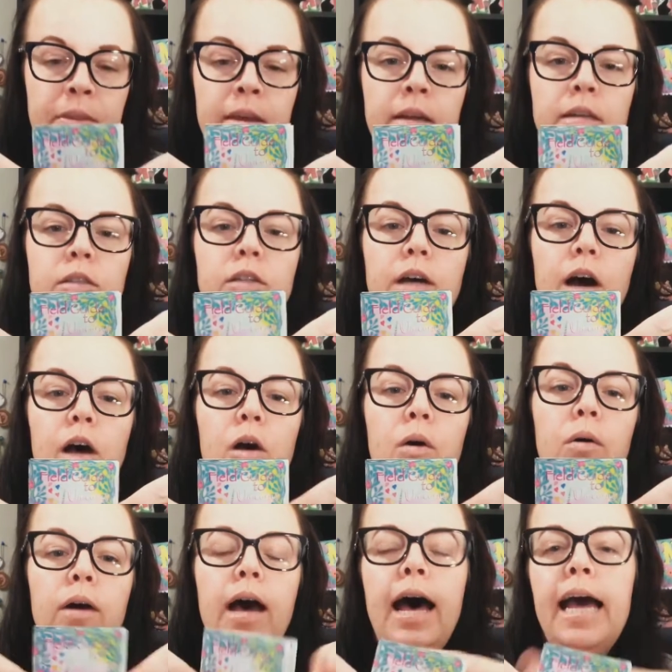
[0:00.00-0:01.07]

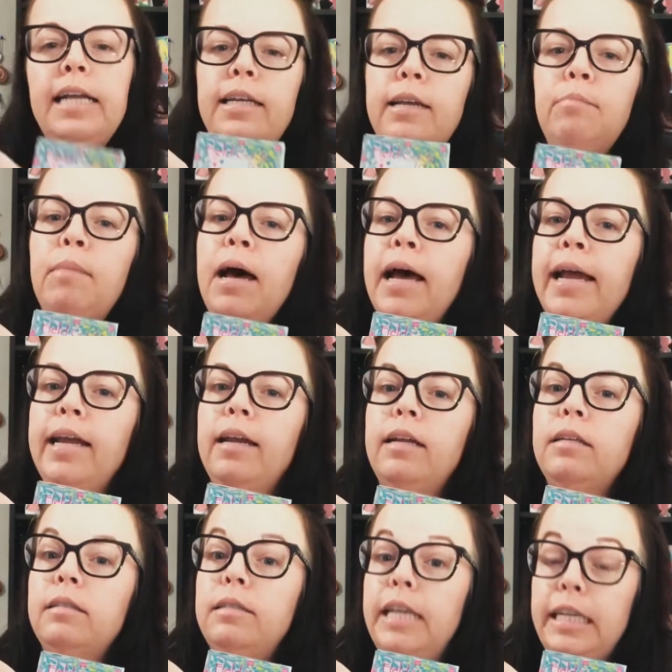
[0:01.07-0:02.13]
So I did mine
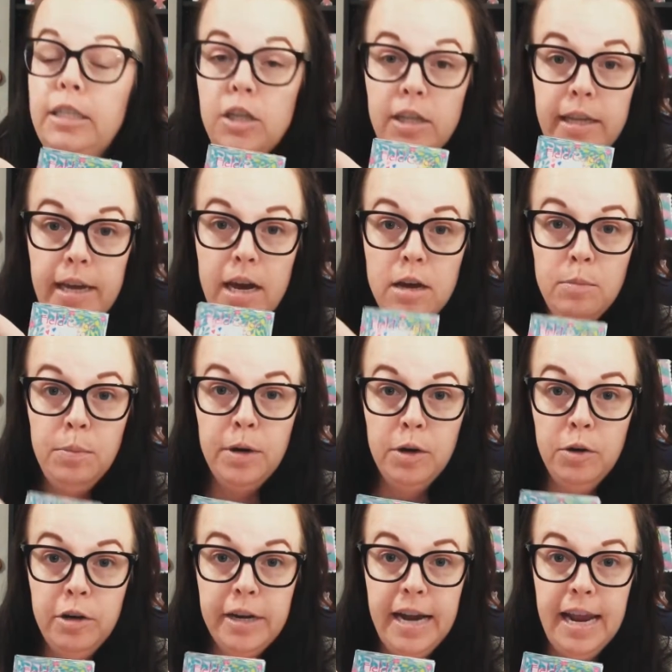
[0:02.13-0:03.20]
digitally on
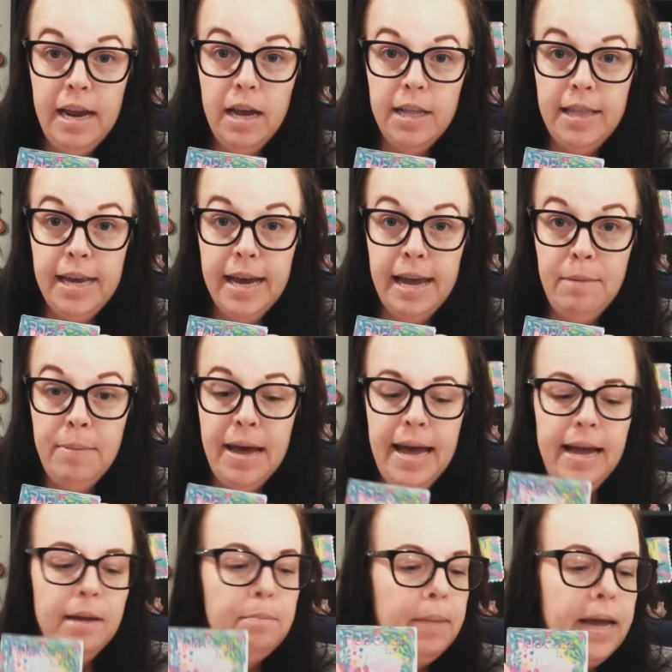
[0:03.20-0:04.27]
Procreate on the
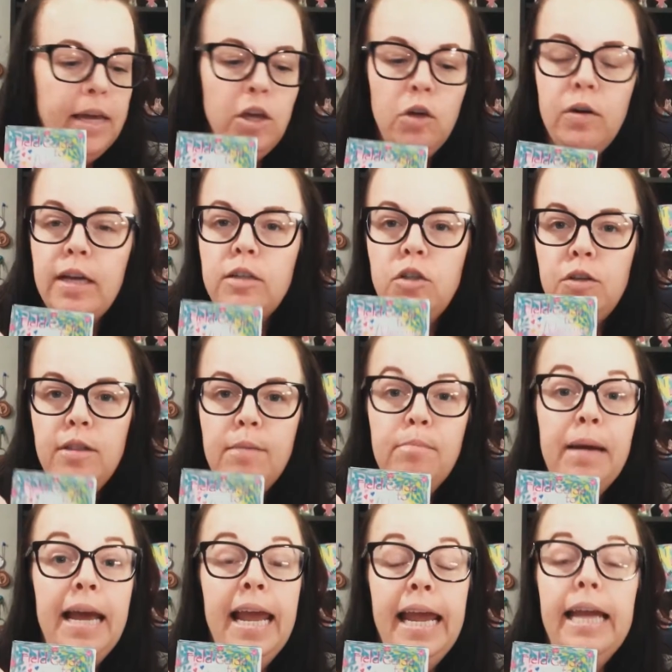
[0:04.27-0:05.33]
iPad, but you can do them
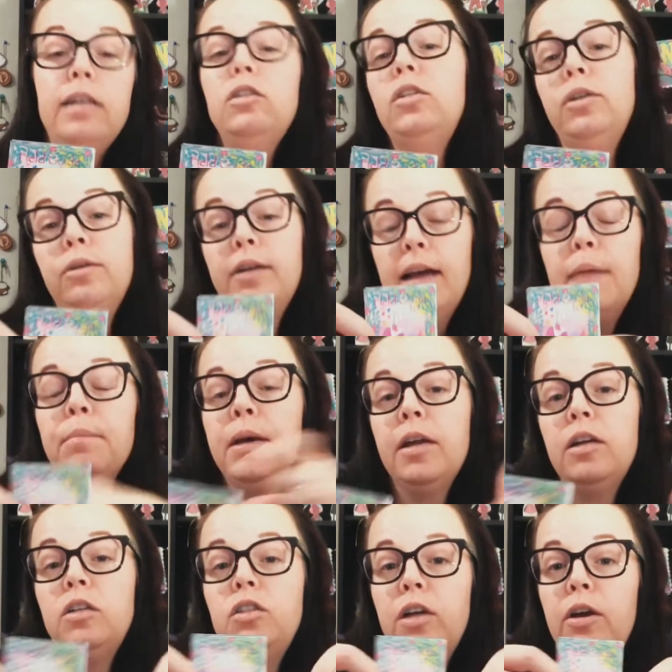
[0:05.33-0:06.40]
by hand too, and I'm
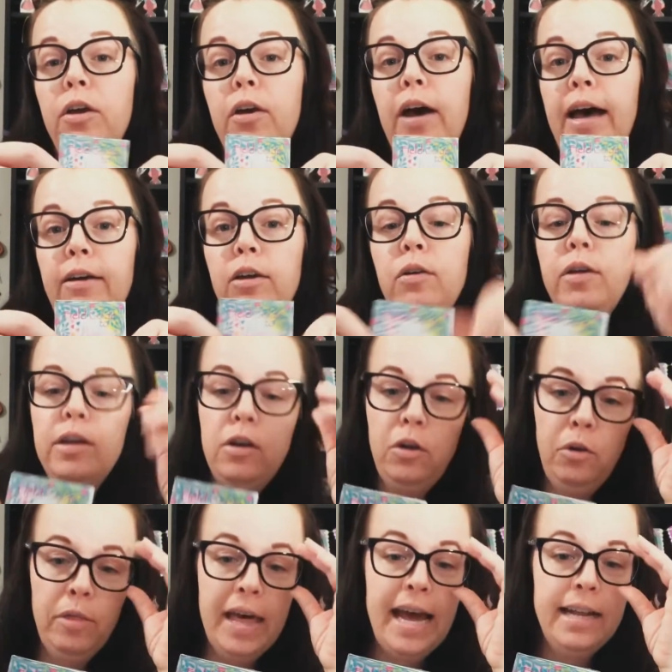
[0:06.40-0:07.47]
gonna show you how you can
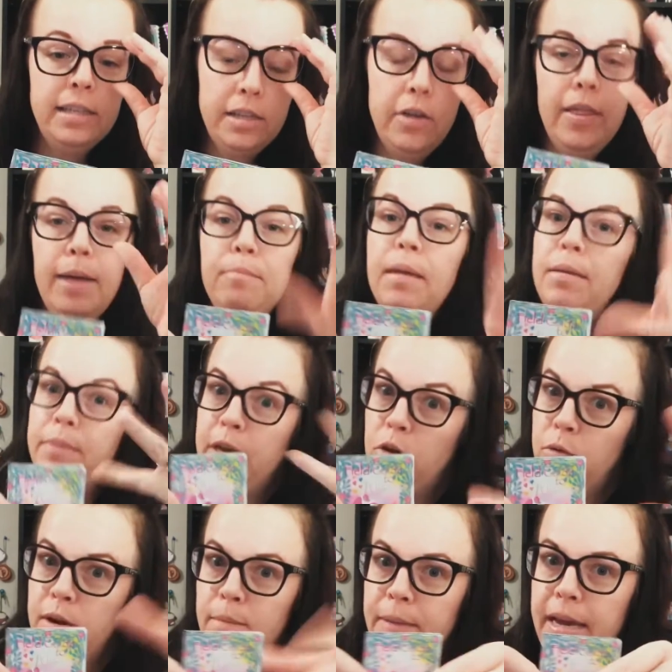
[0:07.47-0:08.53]
do that so that maybe you
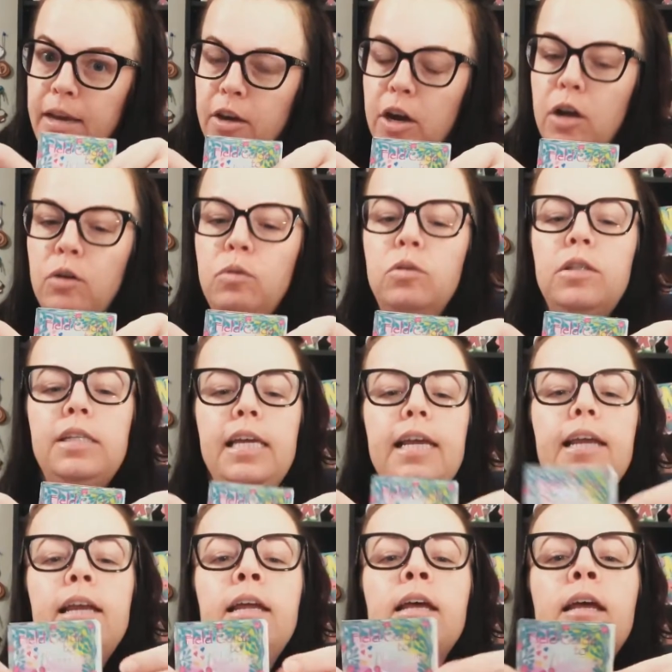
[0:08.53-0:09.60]
wanna make your own
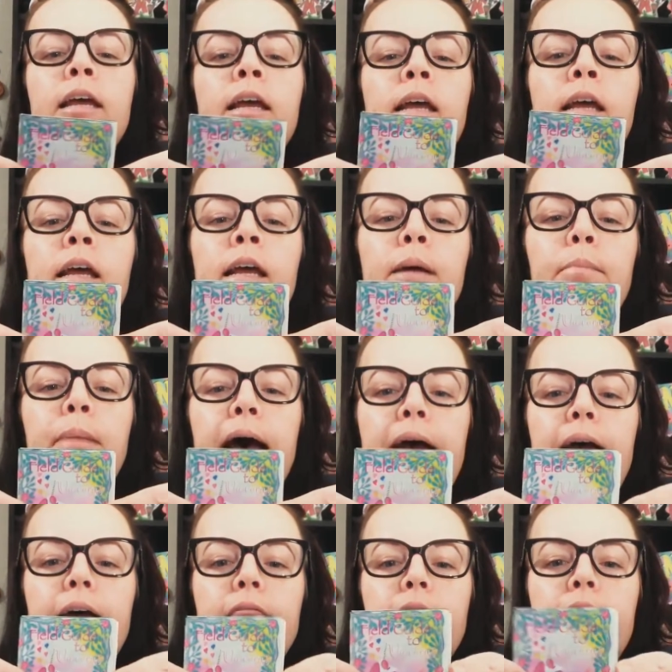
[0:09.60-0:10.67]
zine.
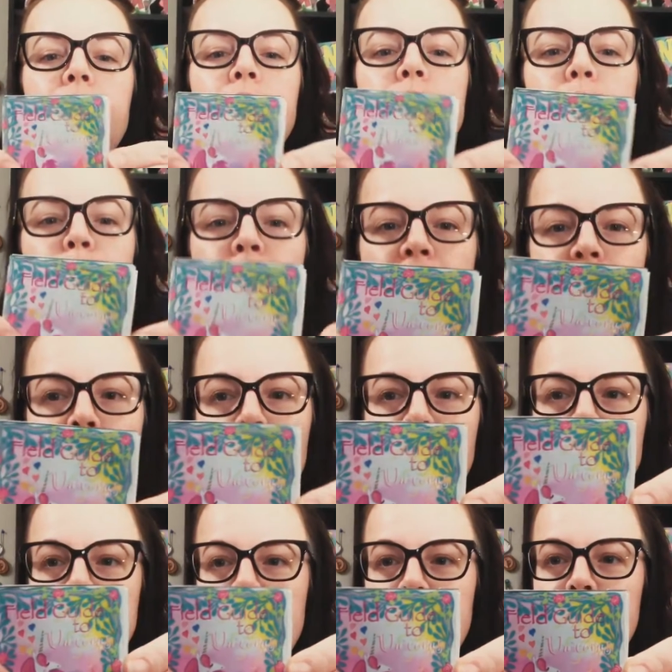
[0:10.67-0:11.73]
But my little
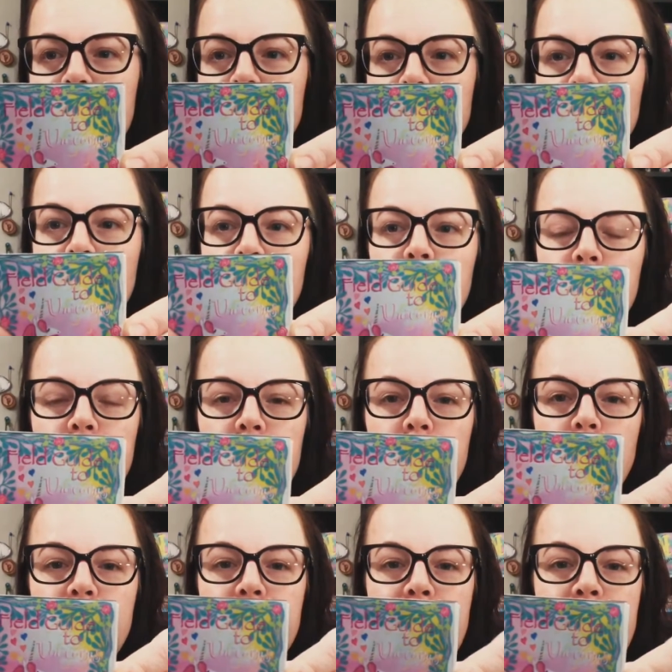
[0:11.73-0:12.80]
zine is called
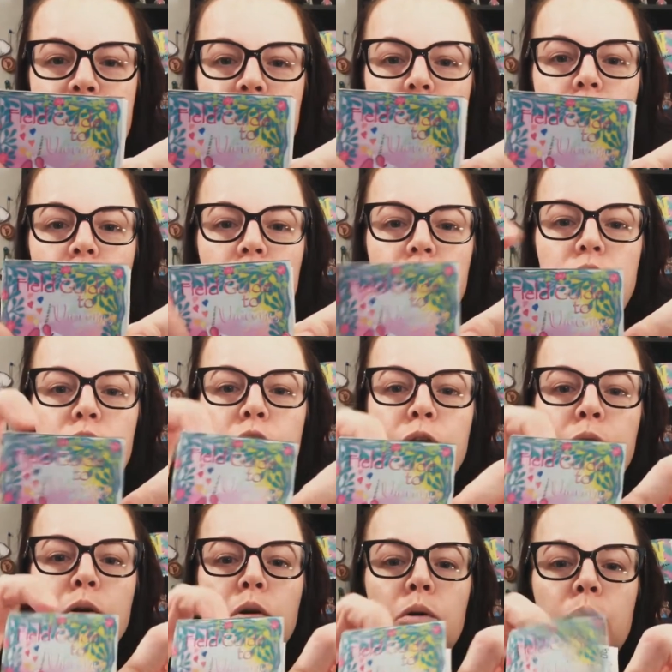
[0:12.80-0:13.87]
Field Guide to
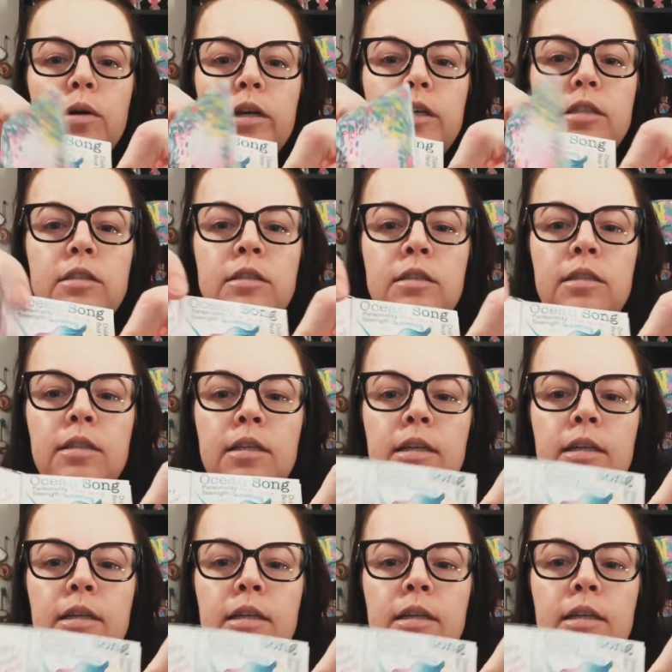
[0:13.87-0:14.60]
Unicorns.